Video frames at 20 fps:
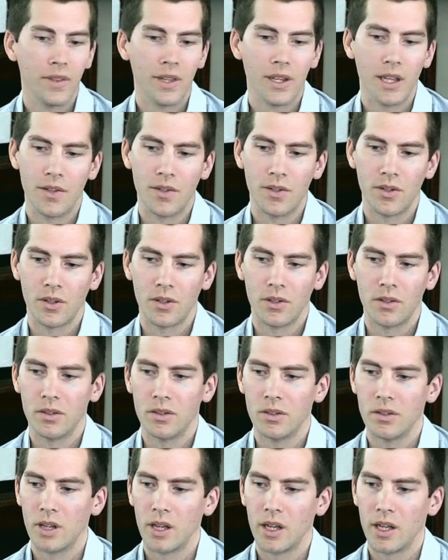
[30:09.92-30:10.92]
And so
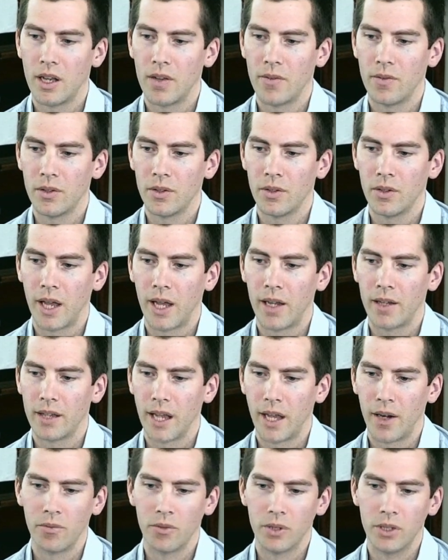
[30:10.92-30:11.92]
I feel
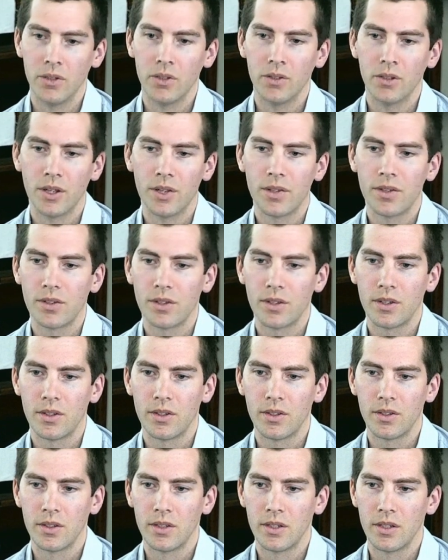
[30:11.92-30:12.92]
that realness
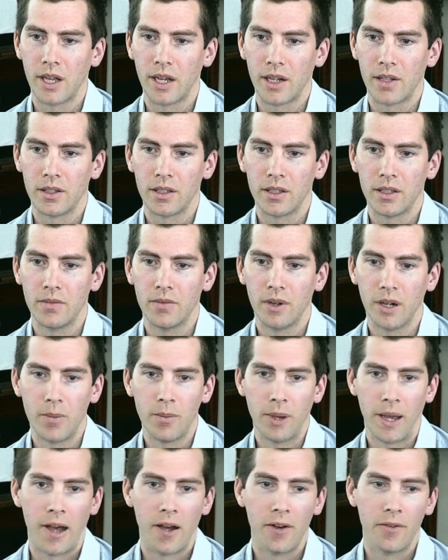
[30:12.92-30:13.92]
is actually very
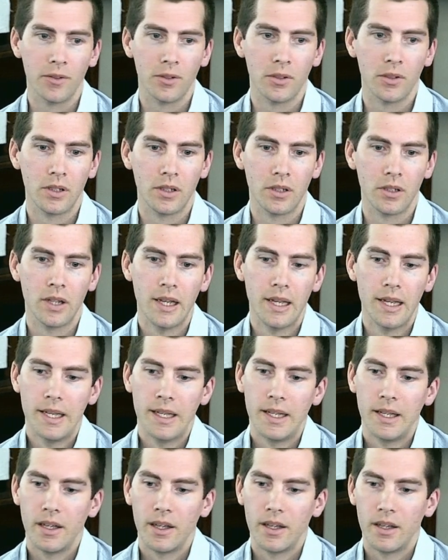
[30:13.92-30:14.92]
powerful and
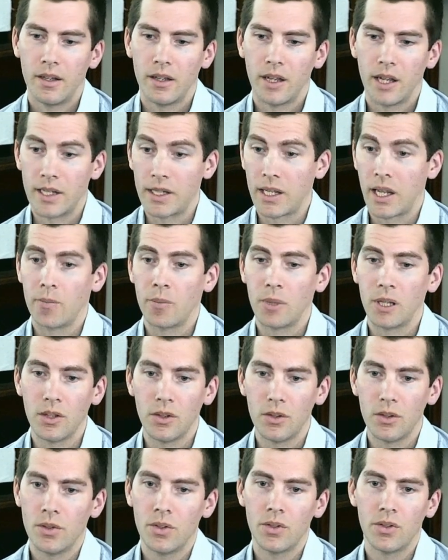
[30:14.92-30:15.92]
can be
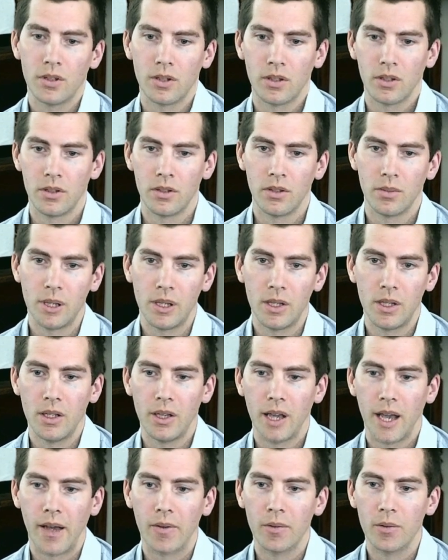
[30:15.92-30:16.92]
used to be
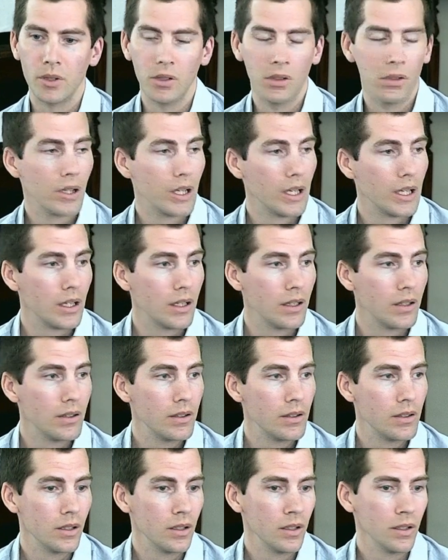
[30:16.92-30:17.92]
outward looking
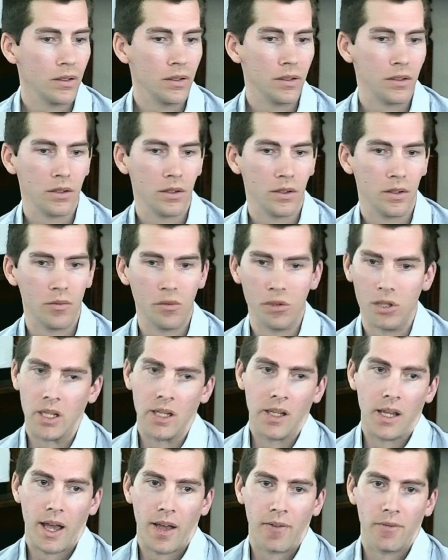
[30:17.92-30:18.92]
to
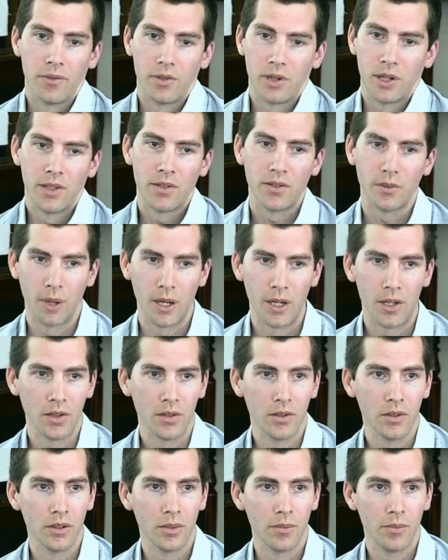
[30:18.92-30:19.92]
really have
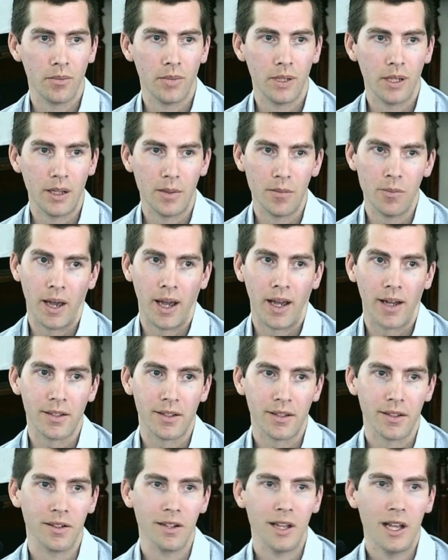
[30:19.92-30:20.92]
transformational
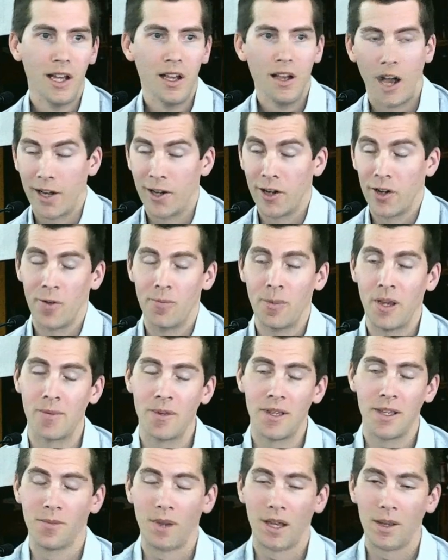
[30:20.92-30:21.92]
impacts. And I don't know,
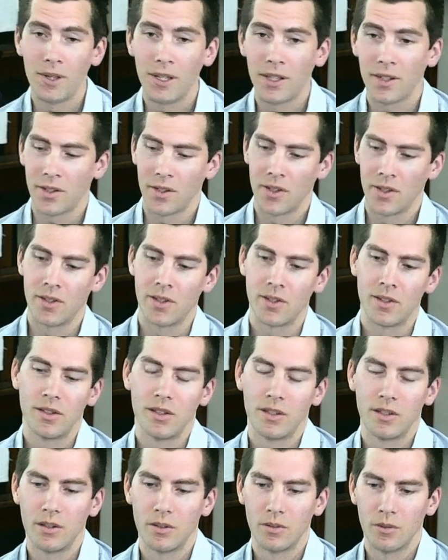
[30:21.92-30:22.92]
maybe it's because of
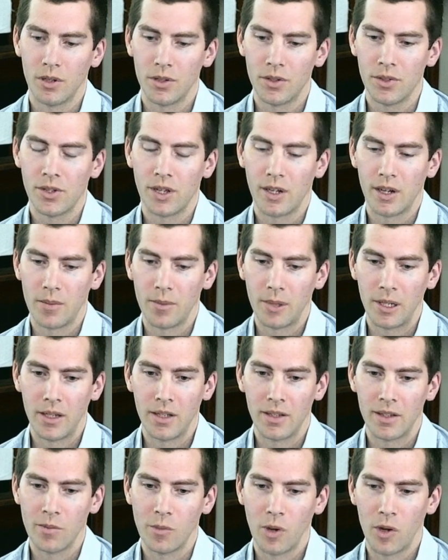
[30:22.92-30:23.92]
the roles that I'm in
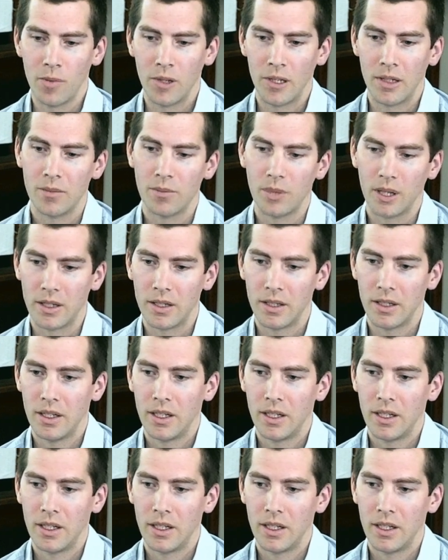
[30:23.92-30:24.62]
at the moment, but